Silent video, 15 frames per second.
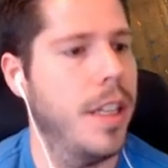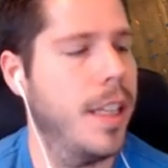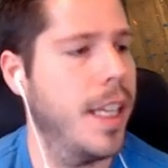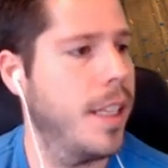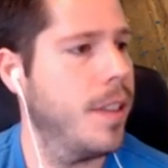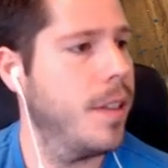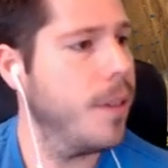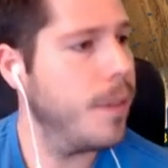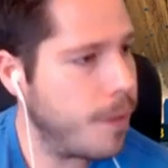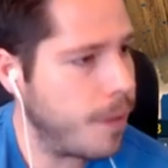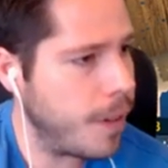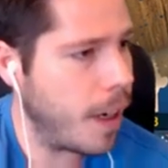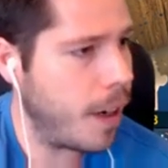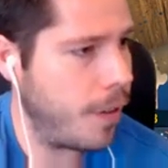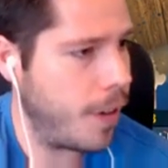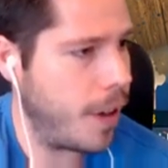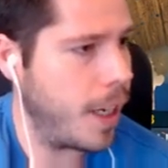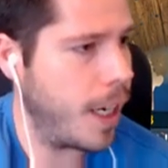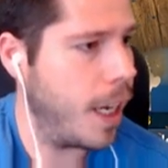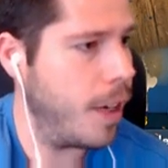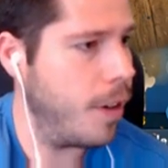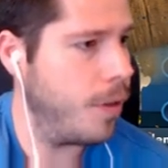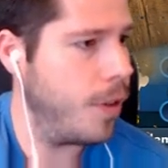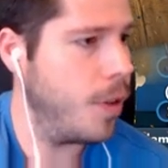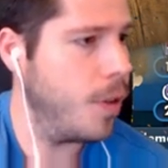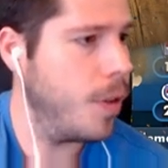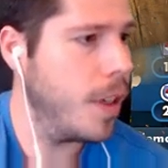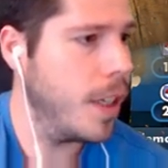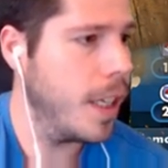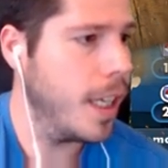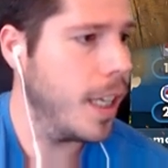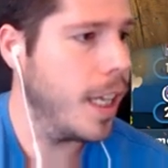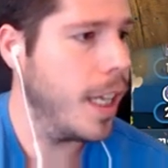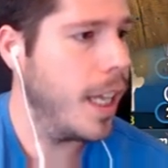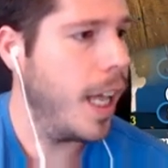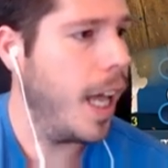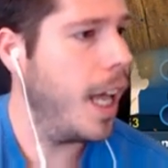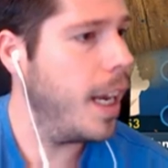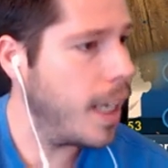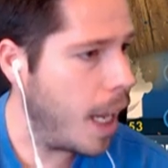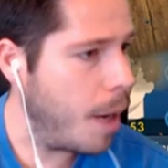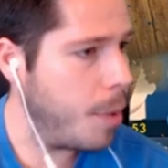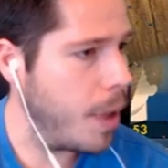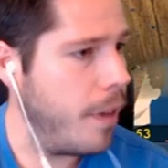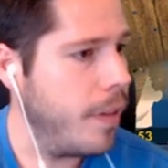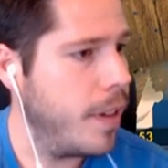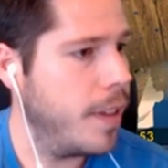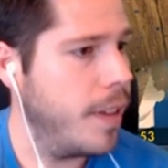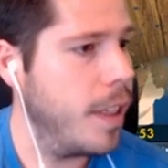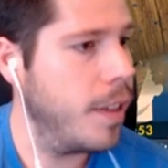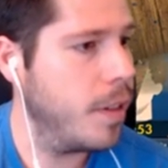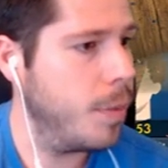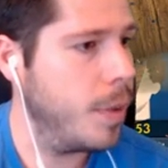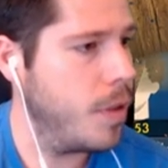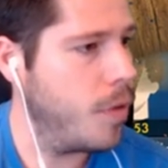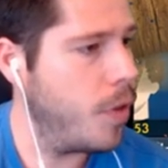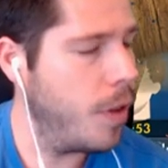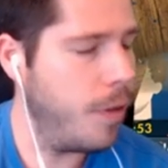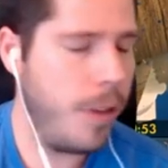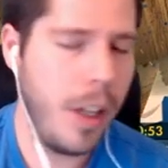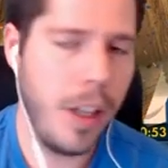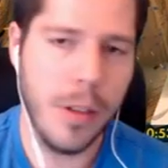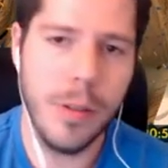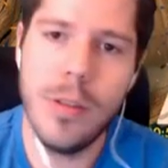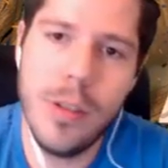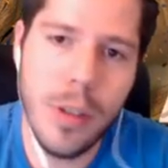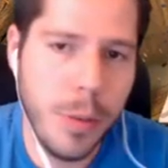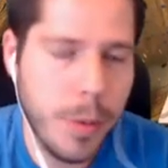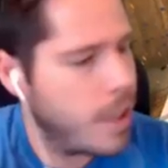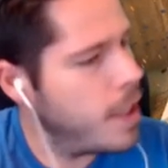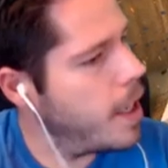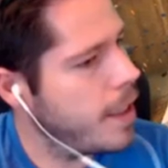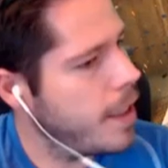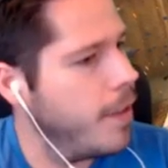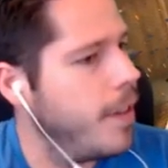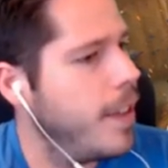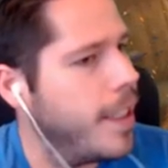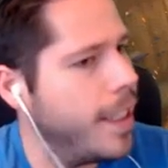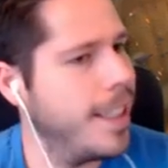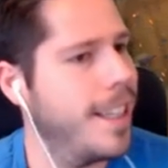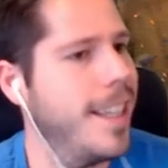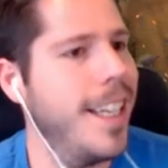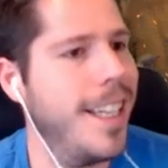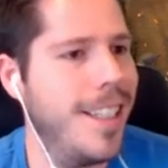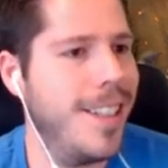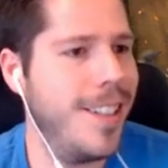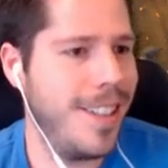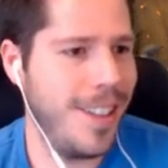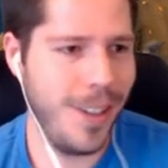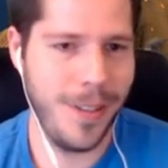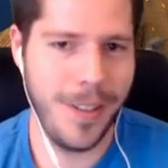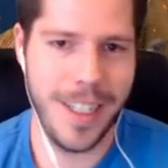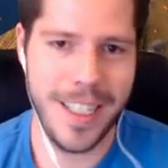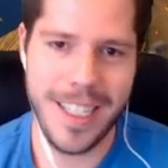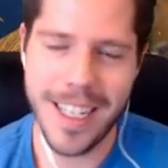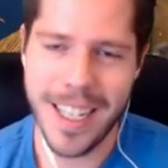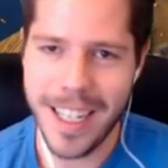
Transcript: That's very, very kind of you. And Capri Heavens, thanks so much for the follow. So much activity. Thank you so much.